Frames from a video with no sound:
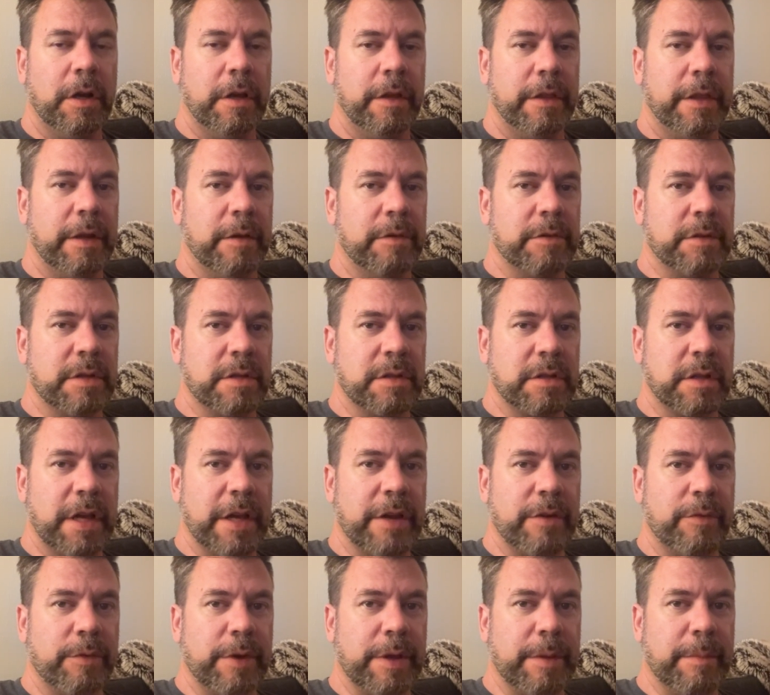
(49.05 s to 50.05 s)
There was a
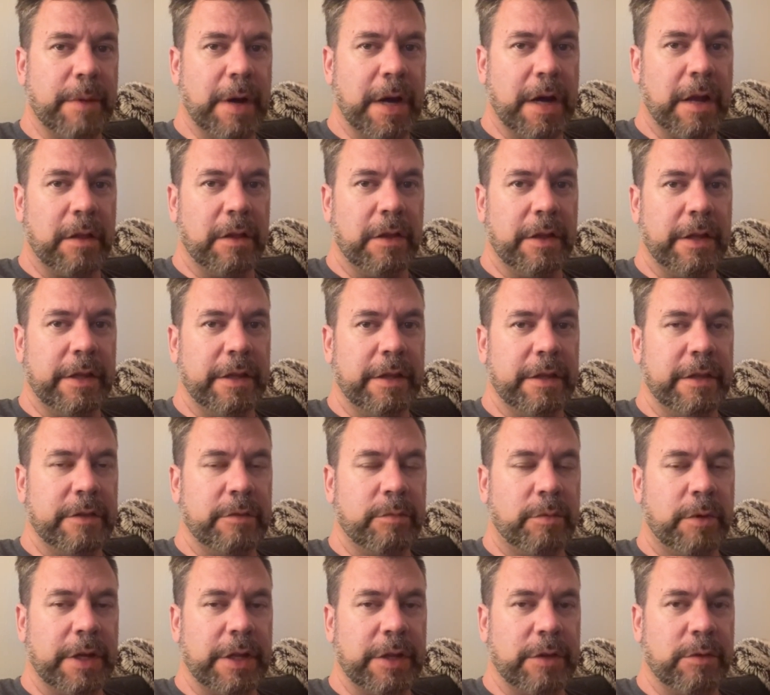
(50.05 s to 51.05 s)
slight remodel in
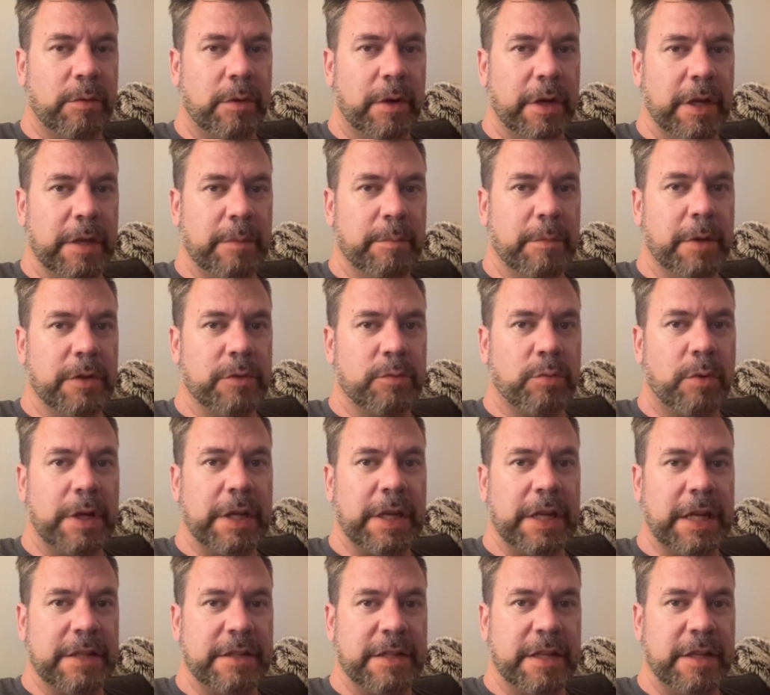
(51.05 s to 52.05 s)
2020, but
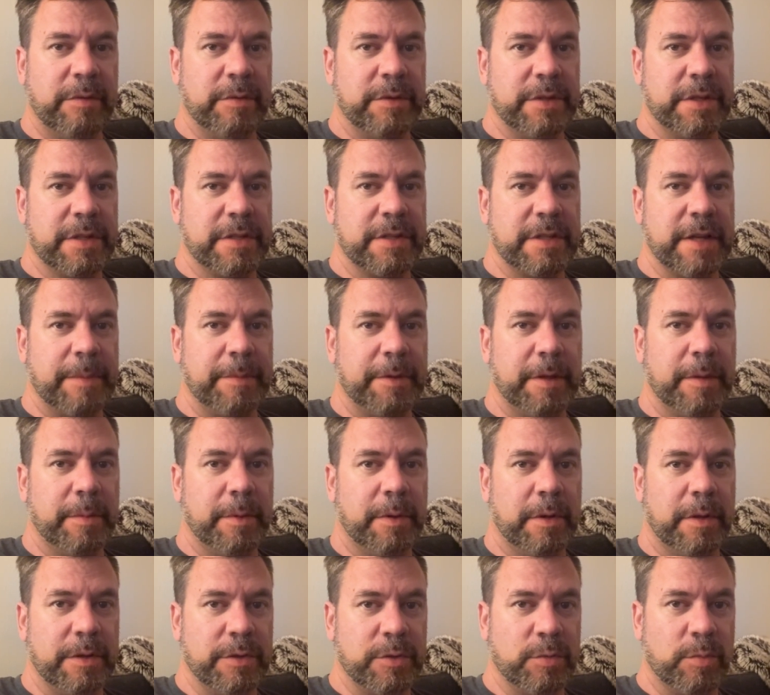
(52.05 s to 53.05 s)
2019 was
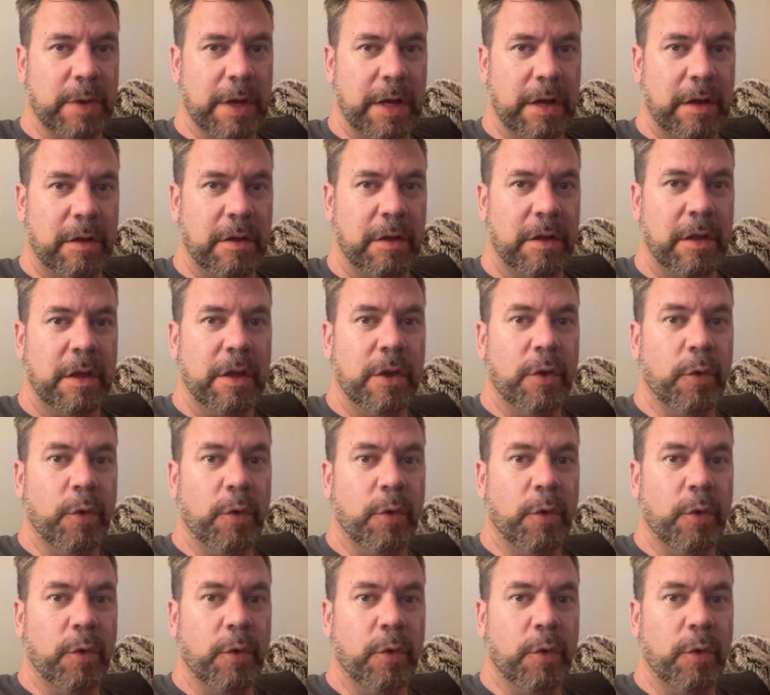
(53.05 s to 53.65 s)
acceptable as well.